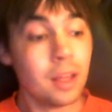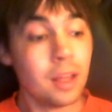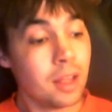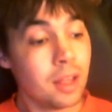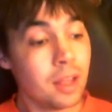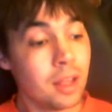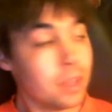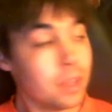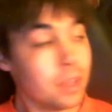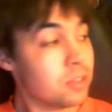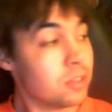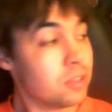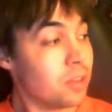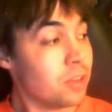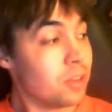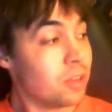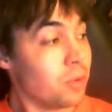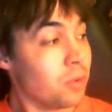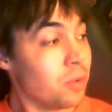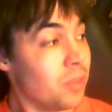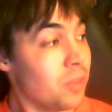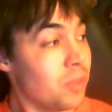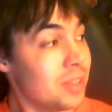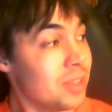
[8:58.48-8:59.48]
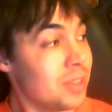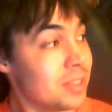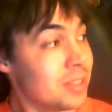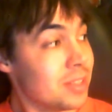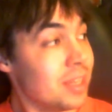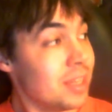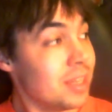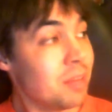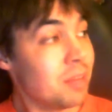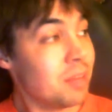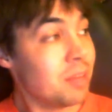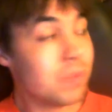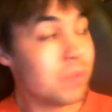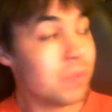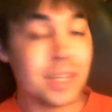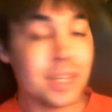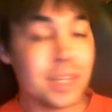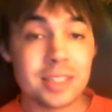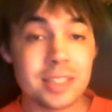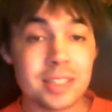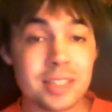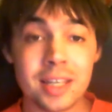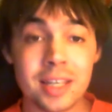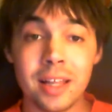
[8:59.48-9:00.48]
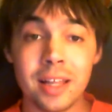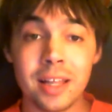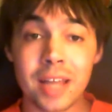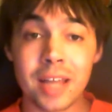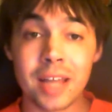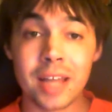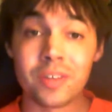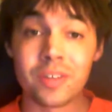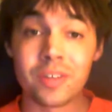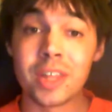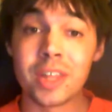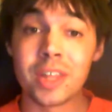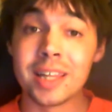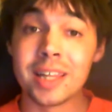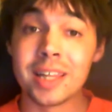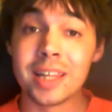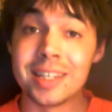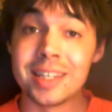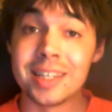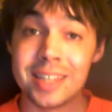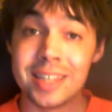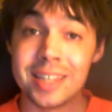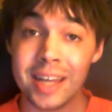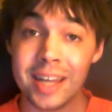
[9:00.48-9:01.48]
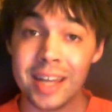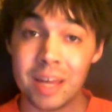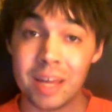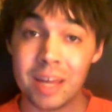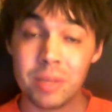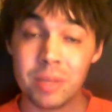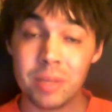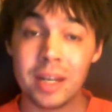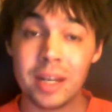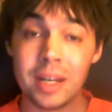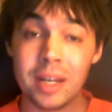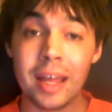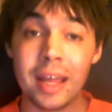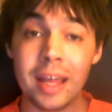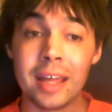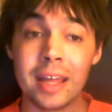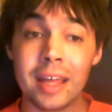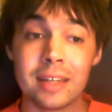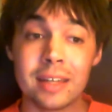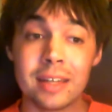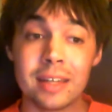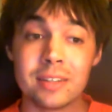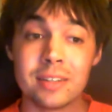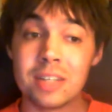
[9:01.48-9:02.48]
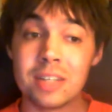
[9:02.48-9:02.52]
So this is him. He's telling everything that did happen, and he